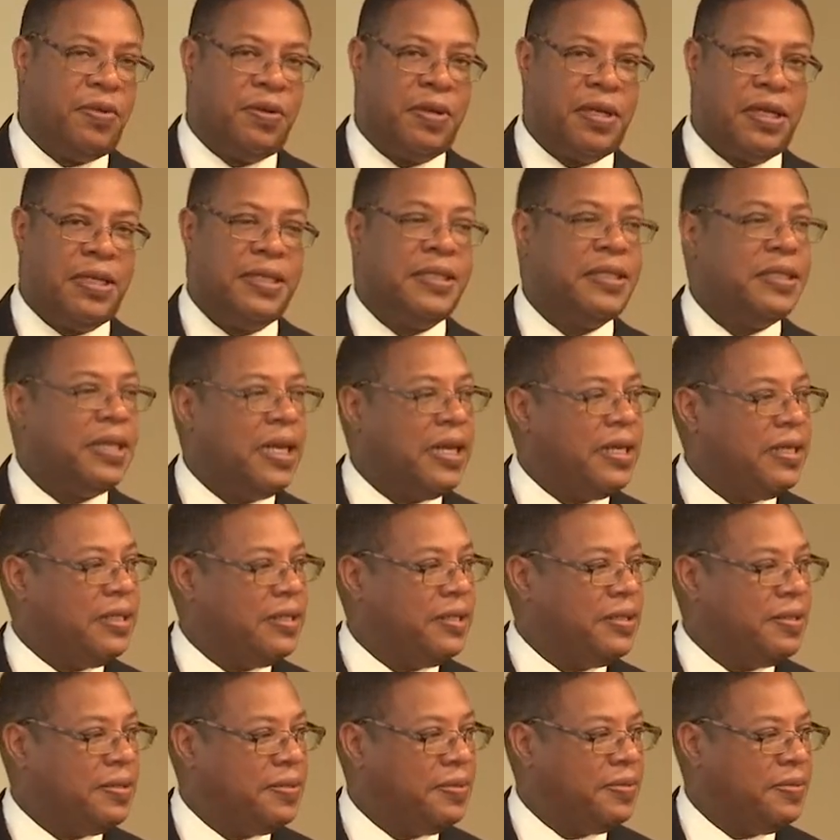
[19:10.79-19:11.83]

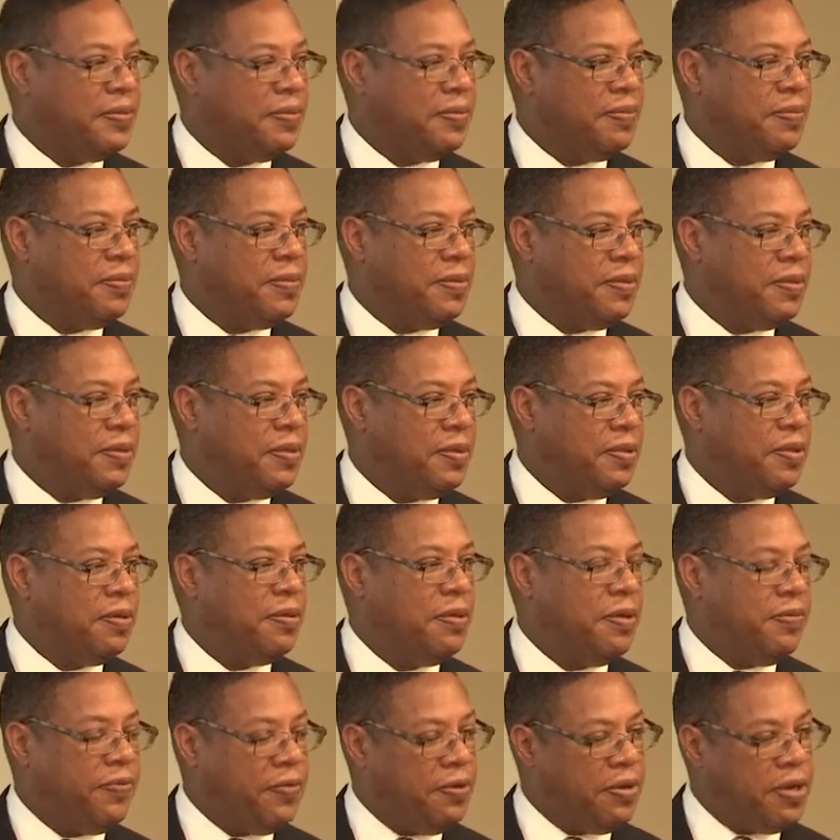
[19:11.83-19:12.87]
concise.
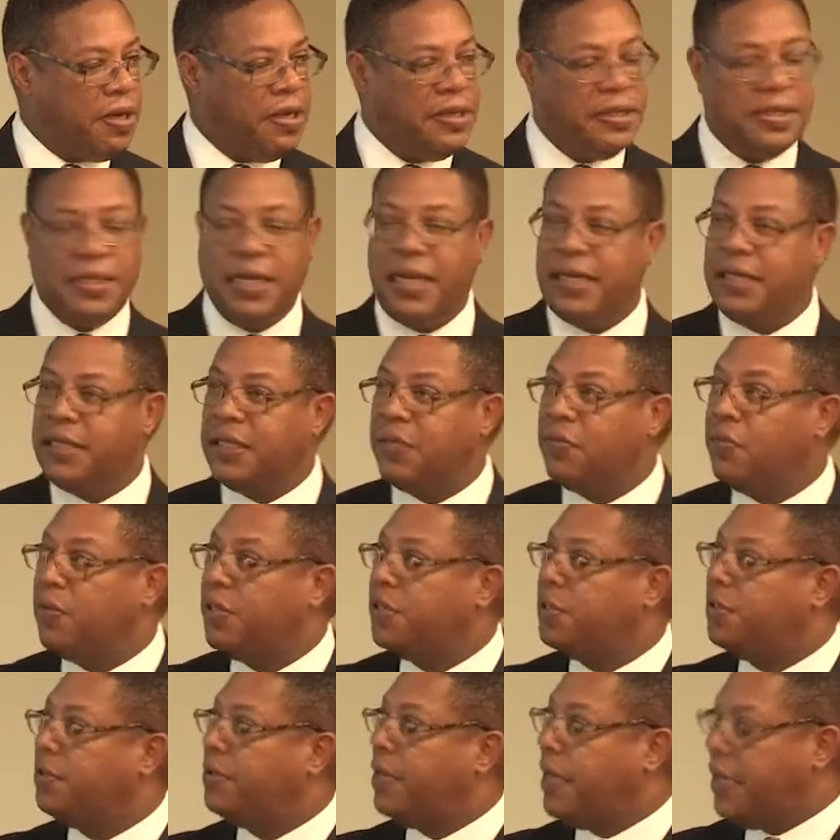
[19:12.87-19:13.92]
You're very concise in
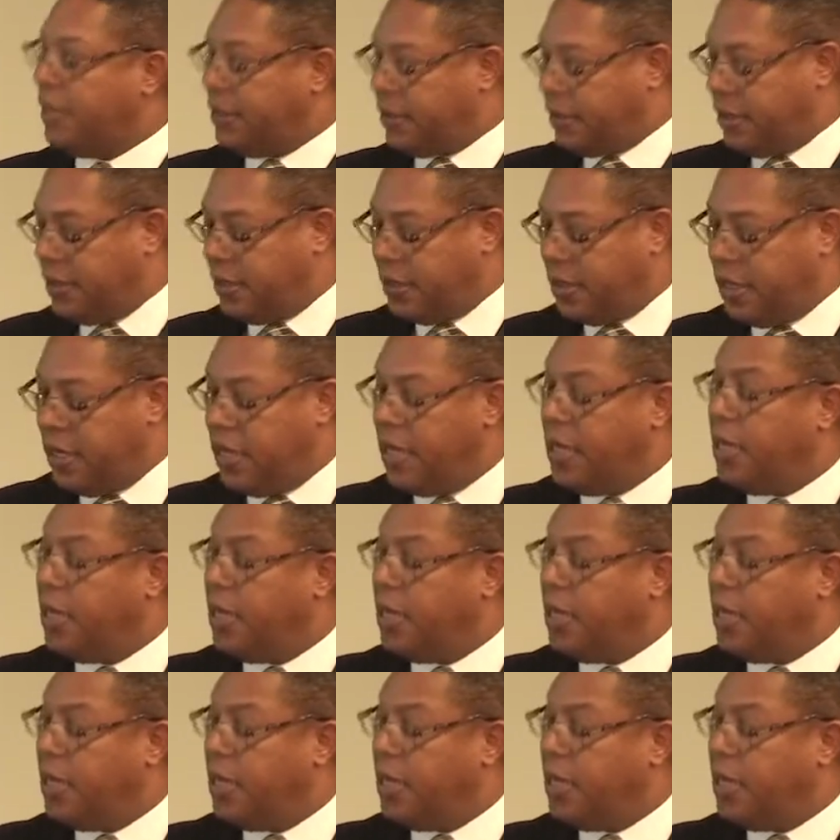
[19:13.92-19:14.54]
what you're asking.